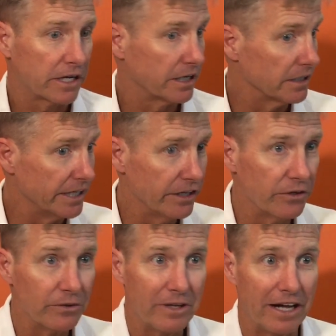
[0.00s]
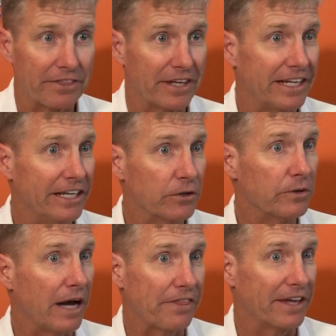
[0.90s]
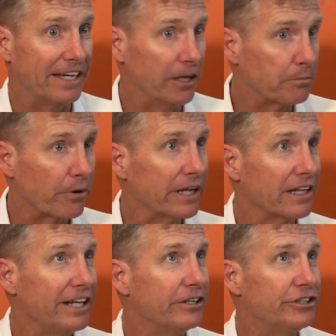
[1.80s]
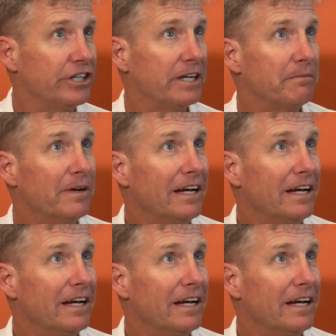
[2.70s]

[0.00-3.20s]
Khalil, I think he'll bring leadership.